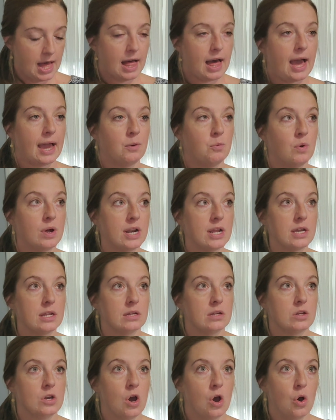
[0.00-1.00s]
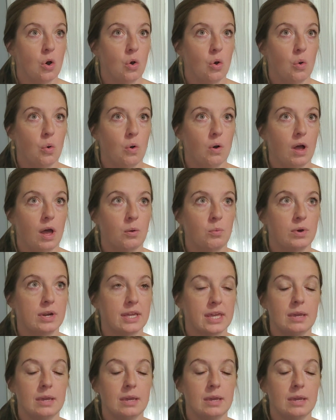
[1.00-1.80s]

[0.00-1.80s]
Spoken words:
I want to